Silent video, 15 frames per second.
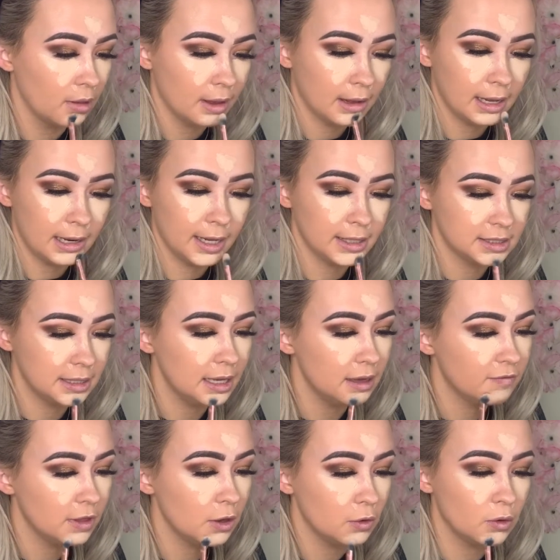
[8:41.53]
I like to leave
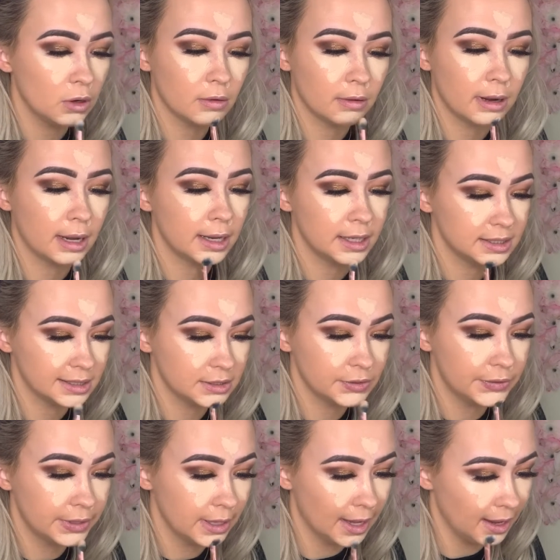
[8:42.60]
the under eyes to
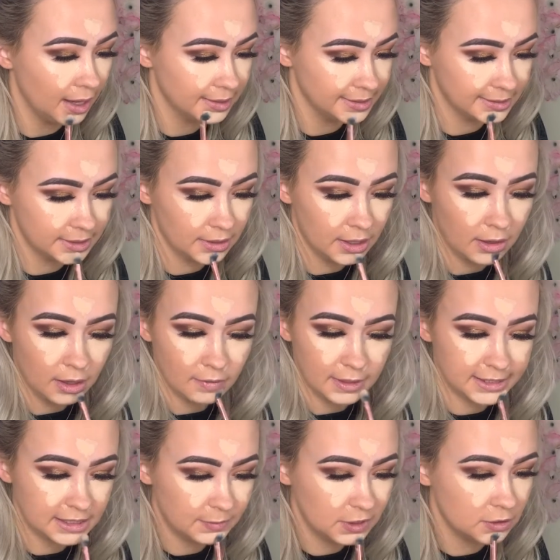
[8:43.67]
last. This
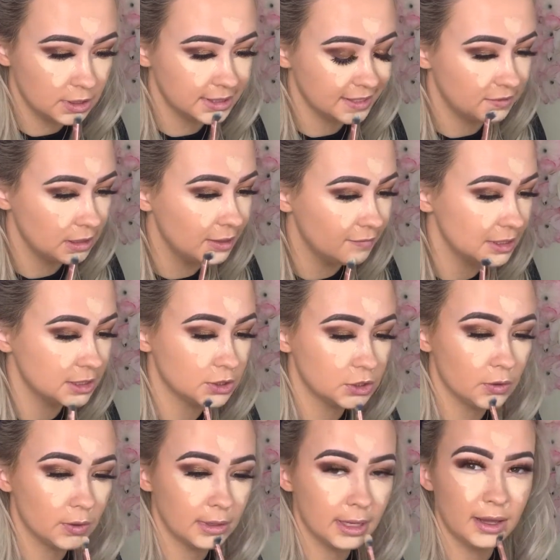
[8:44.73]
is because if you leave it to
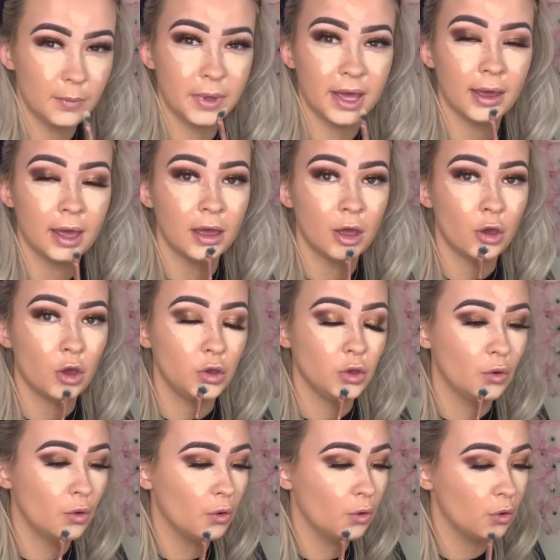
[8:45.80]
soak a little bit,
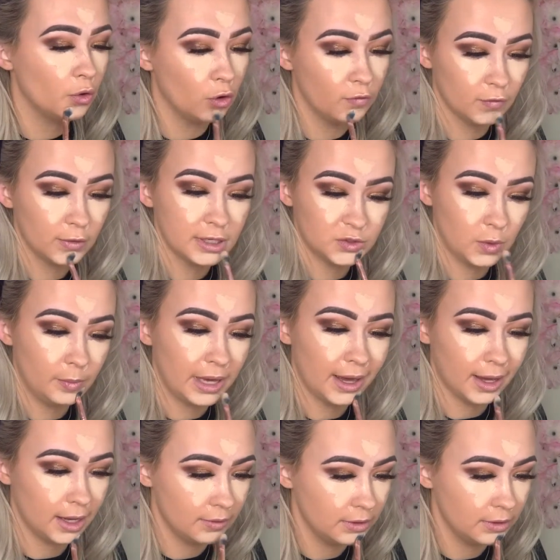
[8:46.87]
your coverage will be higher in